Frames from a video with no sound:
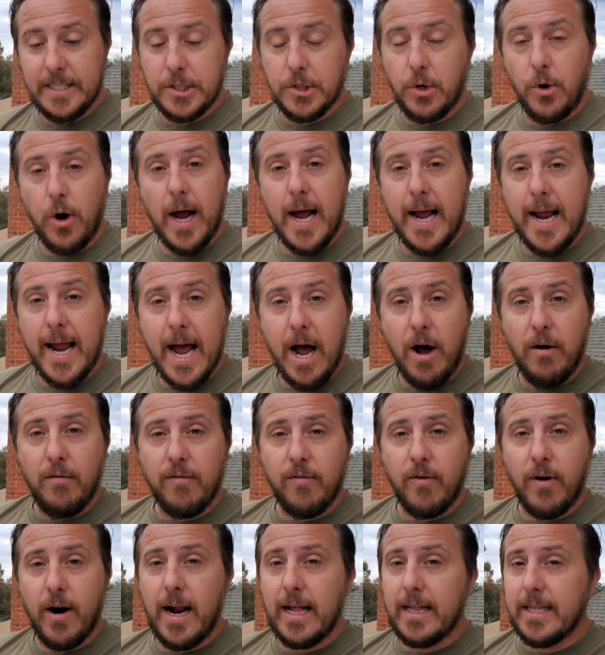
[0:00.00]
dry out
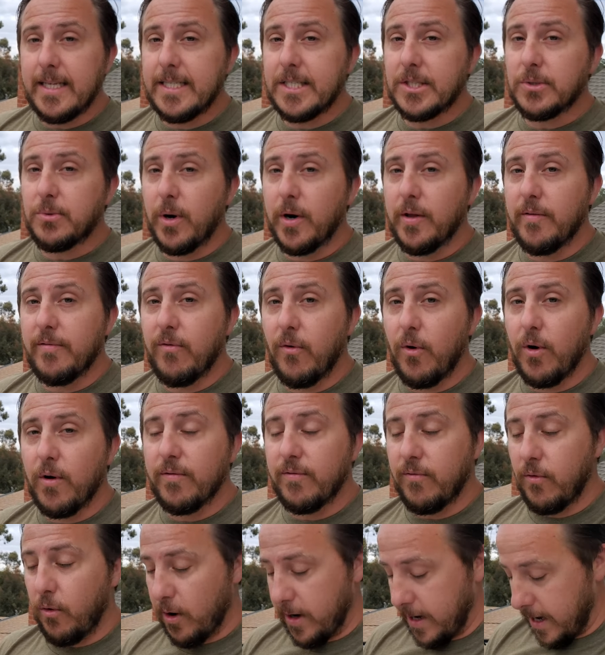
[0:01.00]
for at least twenty-four to
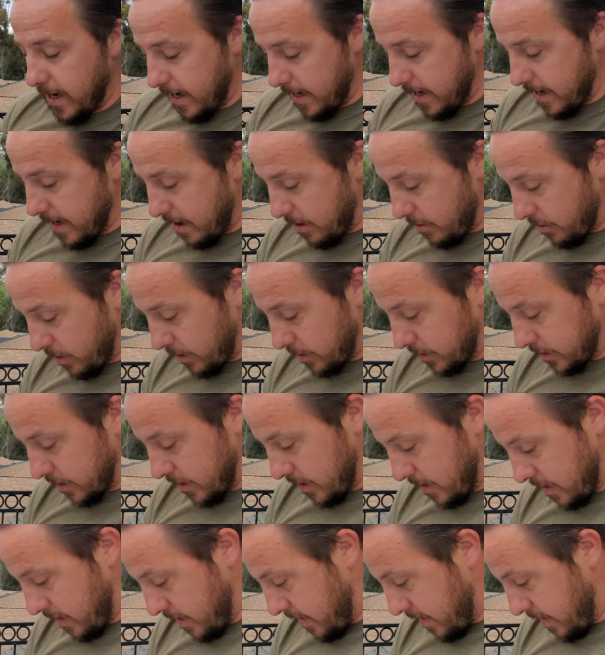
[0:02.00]
forty-eight hours.